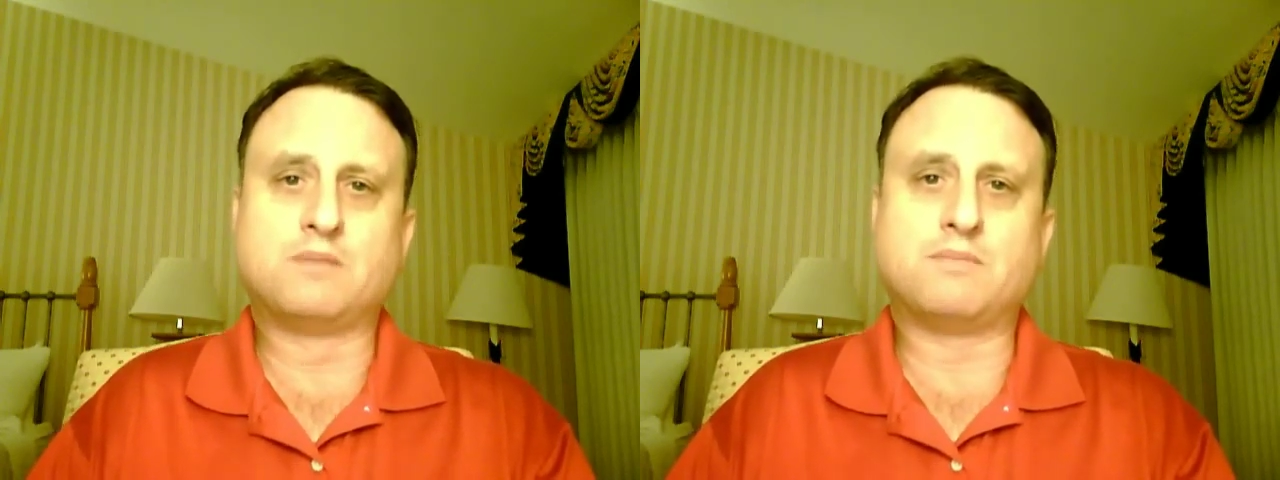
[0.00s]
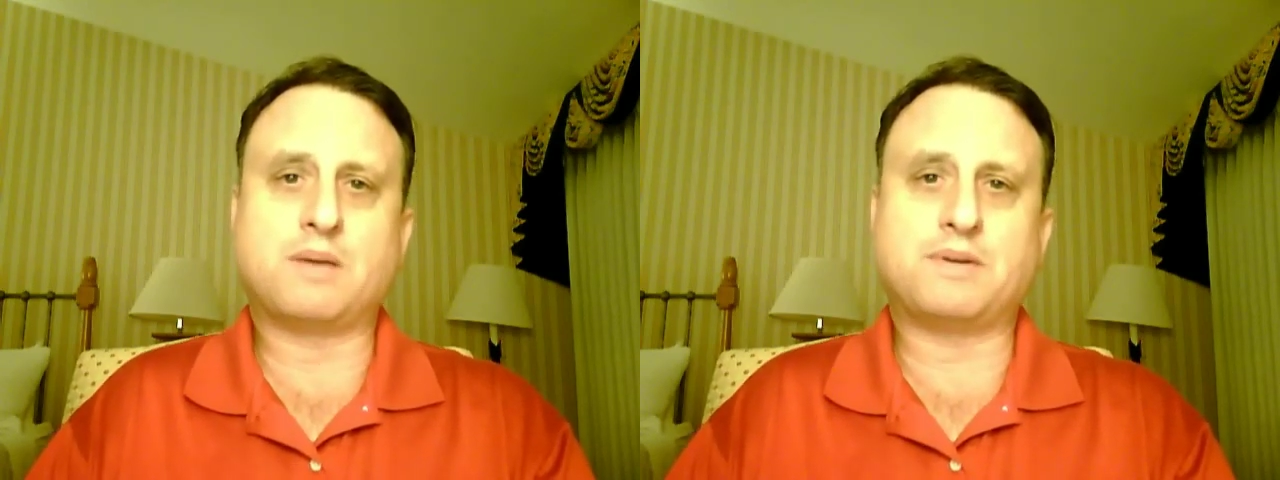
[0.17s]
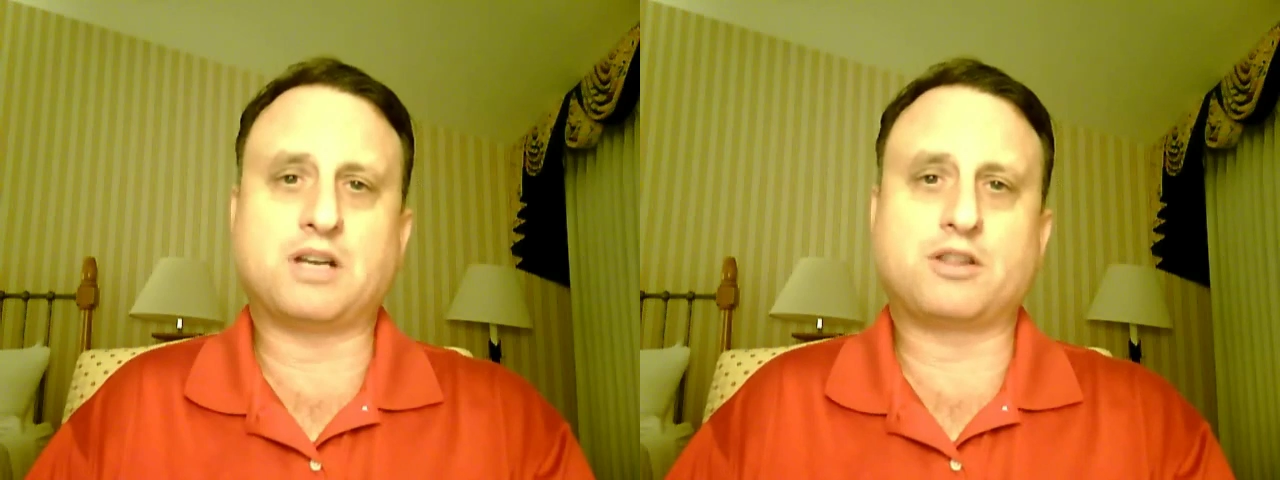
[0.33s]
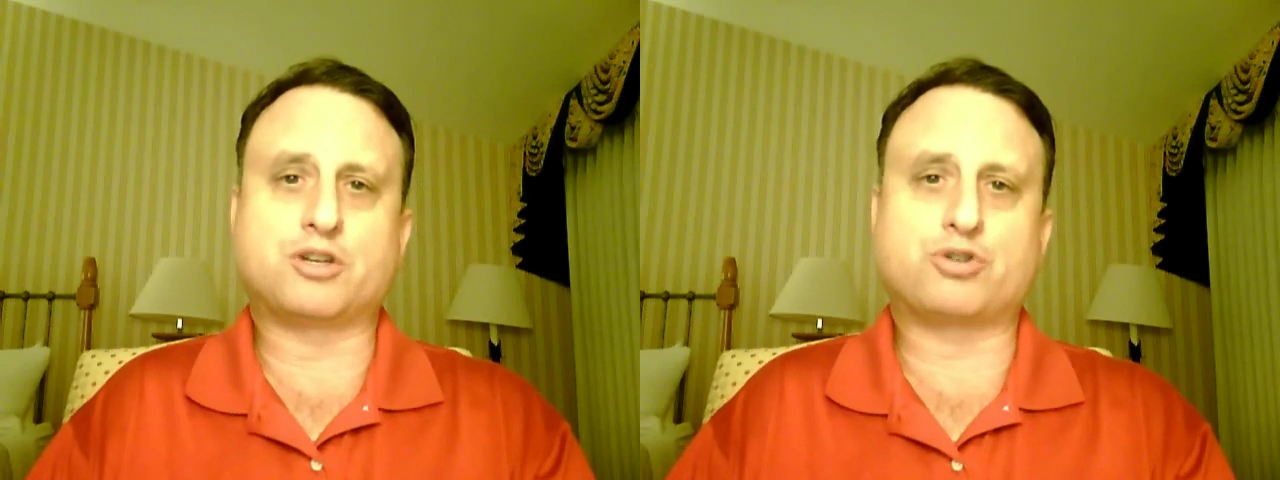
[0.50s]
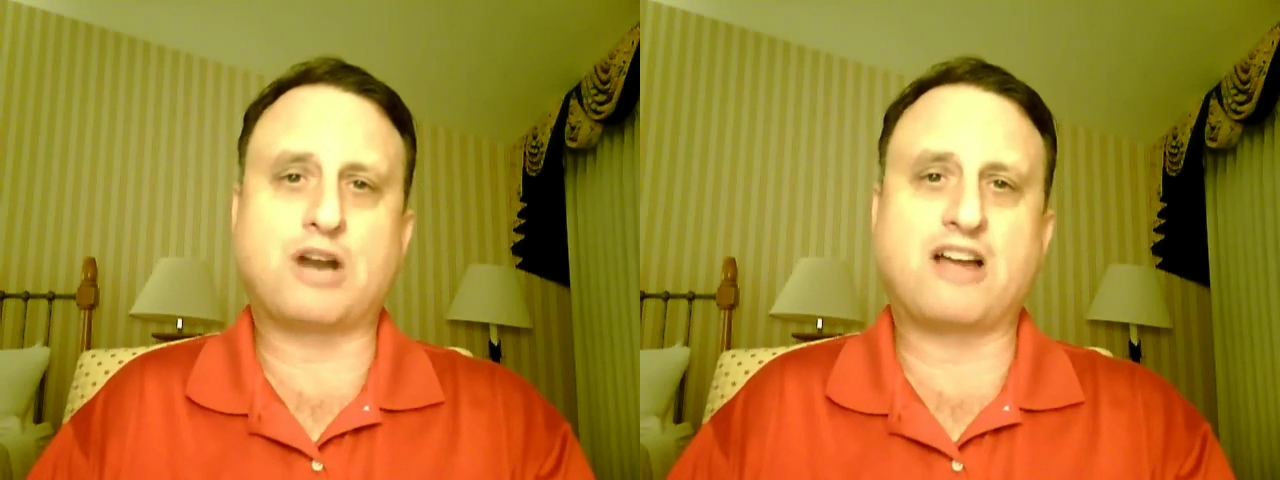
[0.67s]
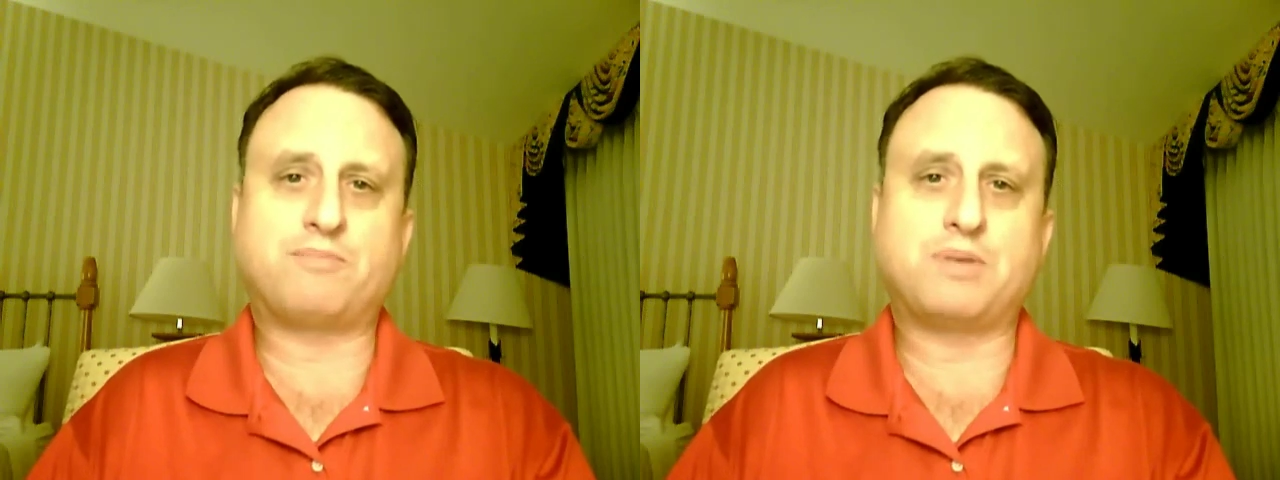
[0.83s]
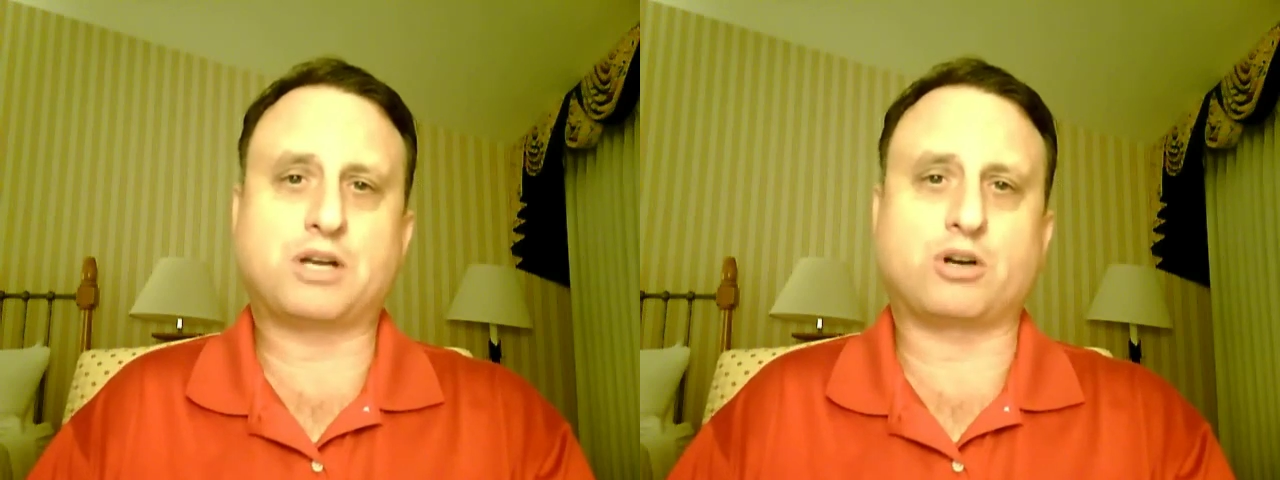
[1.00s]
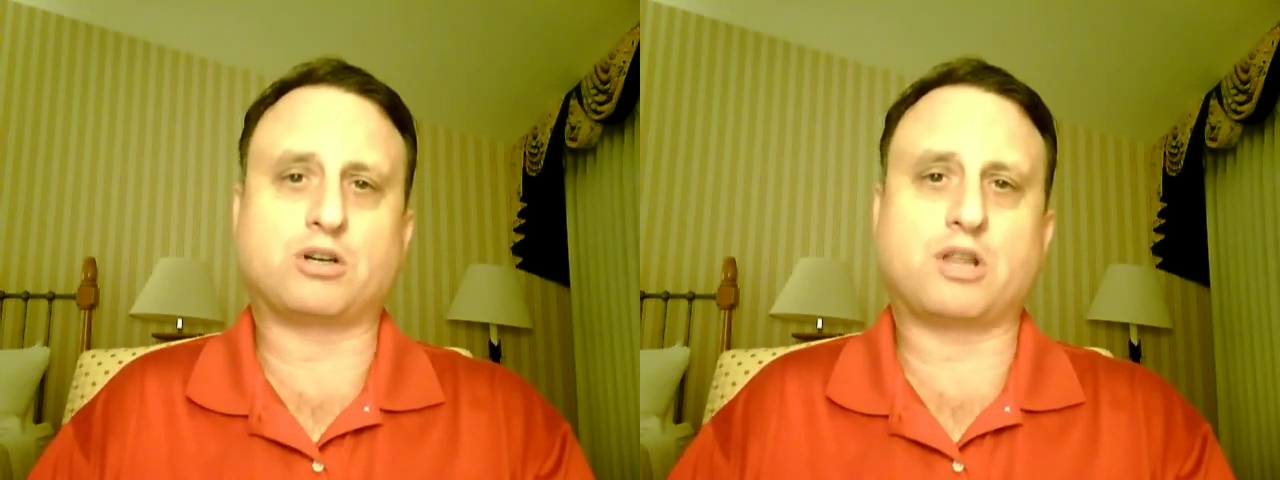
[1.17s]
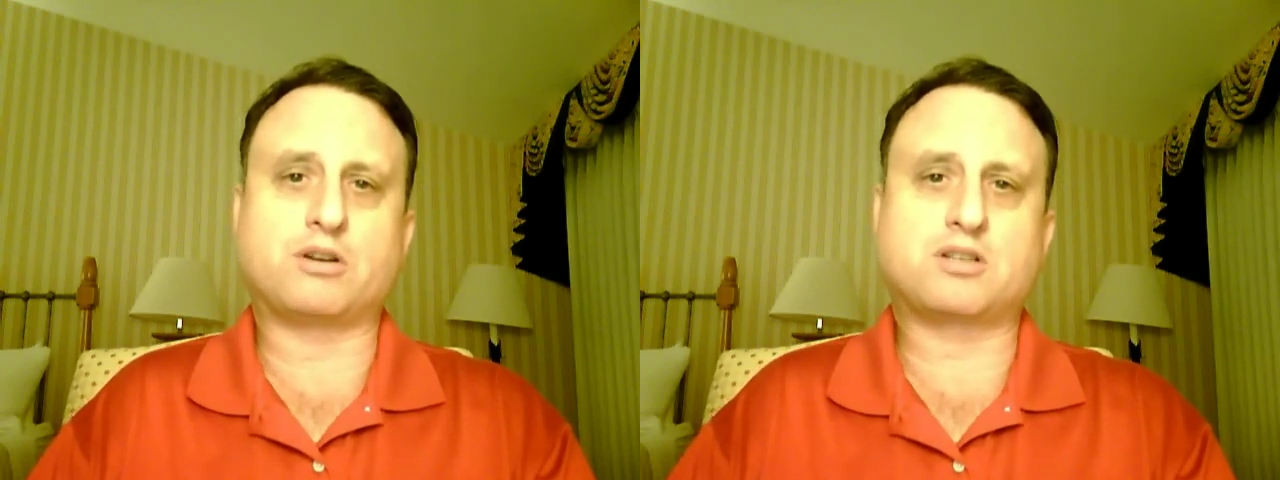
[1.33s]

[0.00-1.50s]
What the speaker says: maybe another draft pick or another